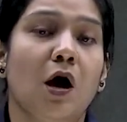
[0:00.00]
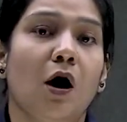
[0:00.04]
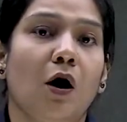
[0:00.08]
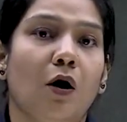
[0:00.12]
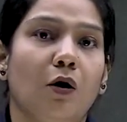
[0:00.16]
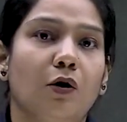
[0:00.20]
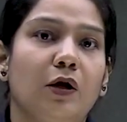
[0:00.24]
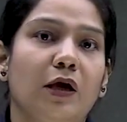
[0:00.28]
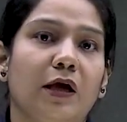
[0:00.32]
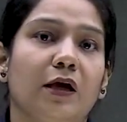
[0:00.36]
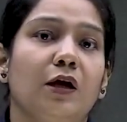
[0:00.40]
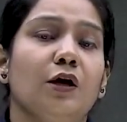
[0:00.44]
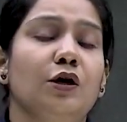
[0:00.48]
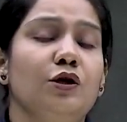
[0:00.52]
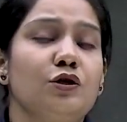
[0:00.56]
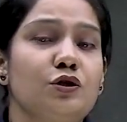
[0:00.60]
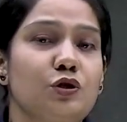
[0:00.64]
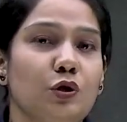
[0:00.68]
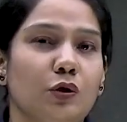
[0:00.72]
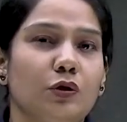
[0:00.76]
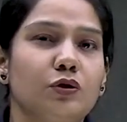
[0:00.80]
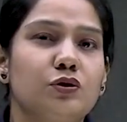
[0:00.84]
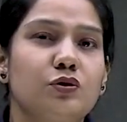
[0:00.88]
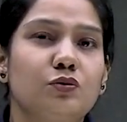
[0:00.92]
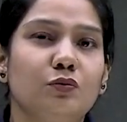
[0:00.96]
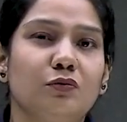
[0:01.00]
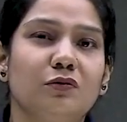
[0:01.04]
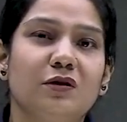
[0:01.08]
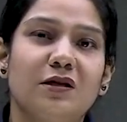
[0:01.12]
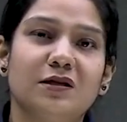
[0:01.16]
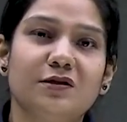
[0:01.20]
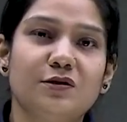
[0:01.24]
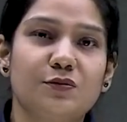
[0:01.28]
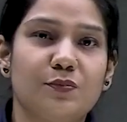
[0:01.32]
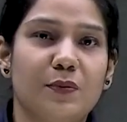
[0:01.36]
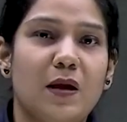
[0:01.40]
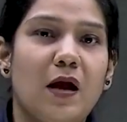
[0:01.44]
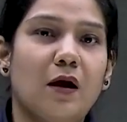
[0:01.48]
Okay, so
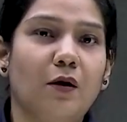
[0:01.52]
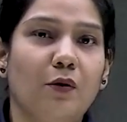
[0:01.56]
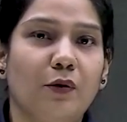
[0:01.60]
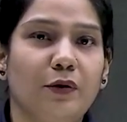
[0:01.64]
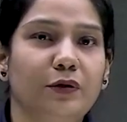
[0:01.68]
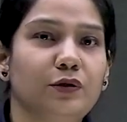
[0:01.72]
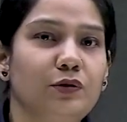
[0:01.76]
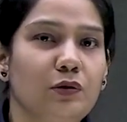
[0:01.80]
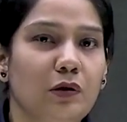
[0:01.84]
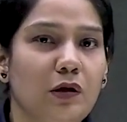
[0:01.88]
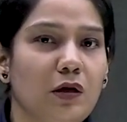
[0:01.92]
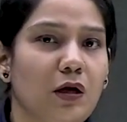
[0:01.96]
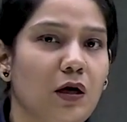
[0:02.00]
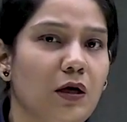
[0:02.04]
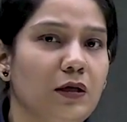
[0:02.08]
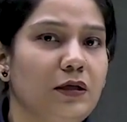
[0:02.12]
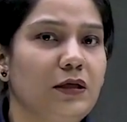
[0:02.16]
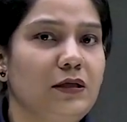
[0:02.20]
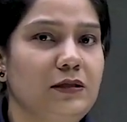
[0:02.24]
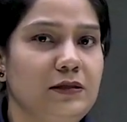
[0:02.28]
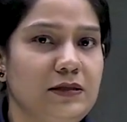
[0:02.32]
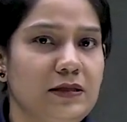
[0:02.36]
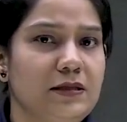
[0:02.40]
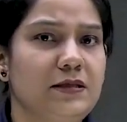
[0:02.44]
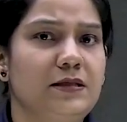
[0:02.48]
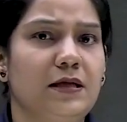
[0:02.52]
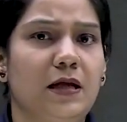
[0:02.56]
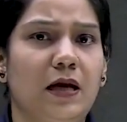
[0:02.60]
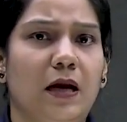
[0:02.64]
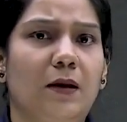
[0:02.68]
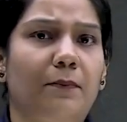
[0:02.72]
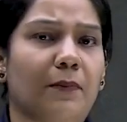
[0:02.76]
students, we are going to learn in detail